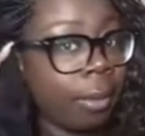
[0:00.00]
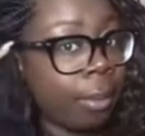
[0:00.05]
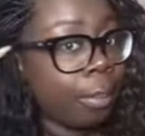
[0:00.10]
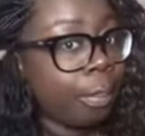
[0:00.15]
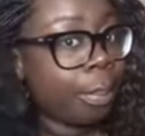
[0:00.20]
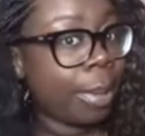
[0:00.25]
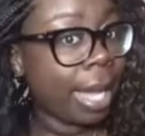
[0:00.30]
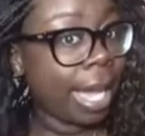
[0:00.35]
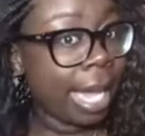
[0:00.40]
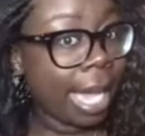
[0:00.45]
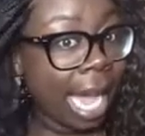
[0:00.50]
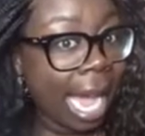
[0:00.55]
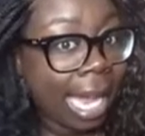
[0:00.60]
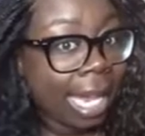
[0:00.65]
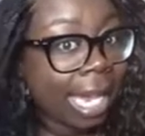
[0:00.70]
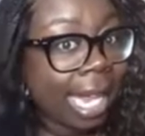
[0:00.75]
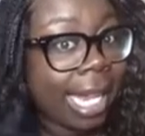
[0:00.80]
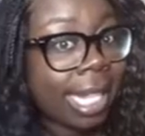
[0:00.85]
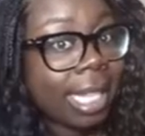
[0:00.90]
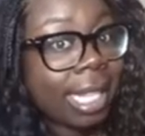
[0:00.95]
But I
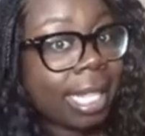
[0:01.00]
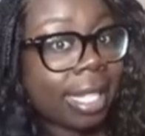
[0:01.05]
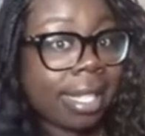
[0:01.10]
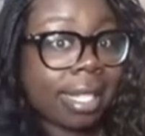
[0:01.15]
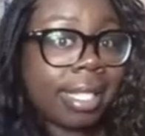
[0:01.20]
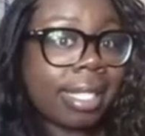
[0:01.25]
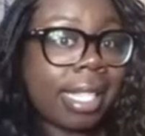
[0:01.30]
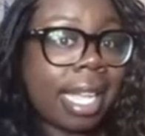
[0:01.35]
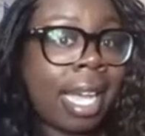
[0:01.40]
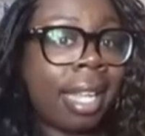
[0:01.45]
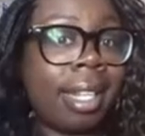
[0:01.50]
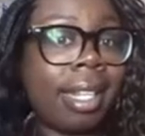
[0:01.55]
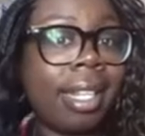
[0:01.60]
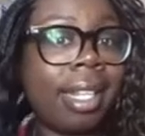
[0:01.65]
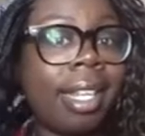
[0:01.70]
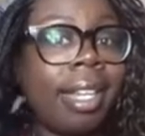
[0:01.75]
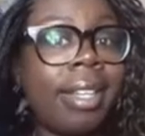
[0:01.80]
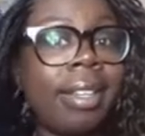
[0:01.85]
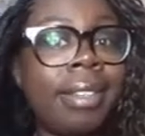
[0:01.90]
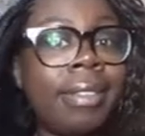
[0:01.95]
like this. I
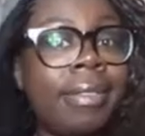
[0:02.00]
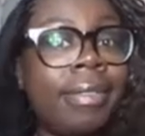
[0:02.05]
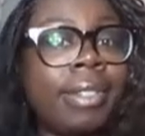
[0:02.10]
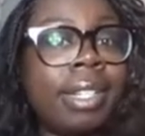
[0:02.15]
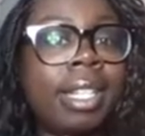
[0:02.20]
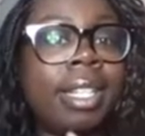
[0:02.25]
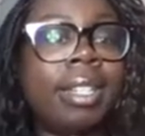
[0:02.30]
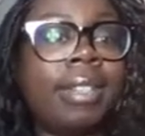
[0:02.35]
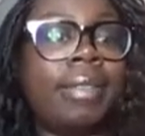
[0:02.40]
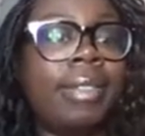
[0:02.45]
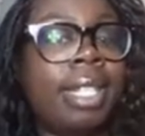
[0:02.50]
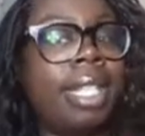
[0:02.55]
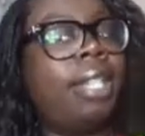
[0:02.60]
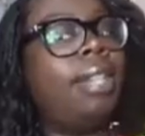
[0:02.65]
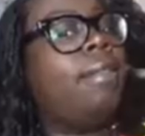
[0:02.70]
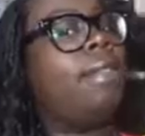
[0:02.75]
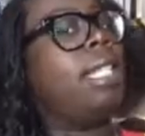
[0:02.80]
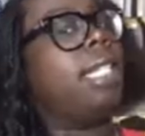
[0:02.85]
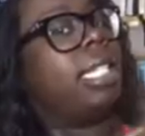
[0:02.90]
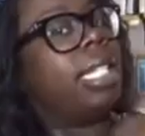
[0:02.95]
love, love,
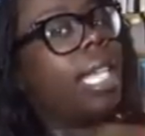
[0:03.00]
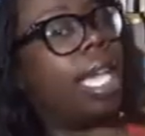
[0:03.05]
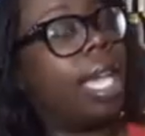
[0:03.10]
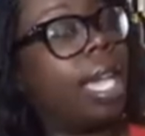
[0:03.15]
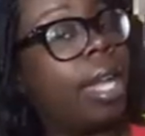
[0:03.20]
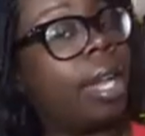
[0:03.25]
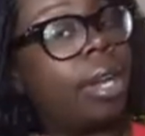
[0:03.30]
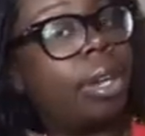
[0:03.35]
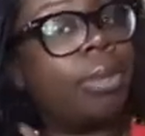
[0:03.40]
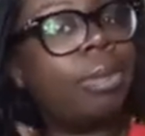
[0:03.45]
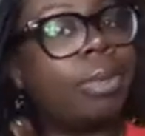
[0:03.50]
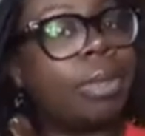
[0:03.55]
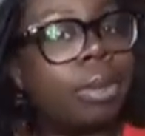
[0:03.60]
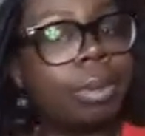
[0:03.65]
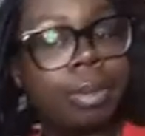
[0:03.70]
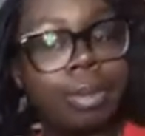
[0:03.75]
love this hair.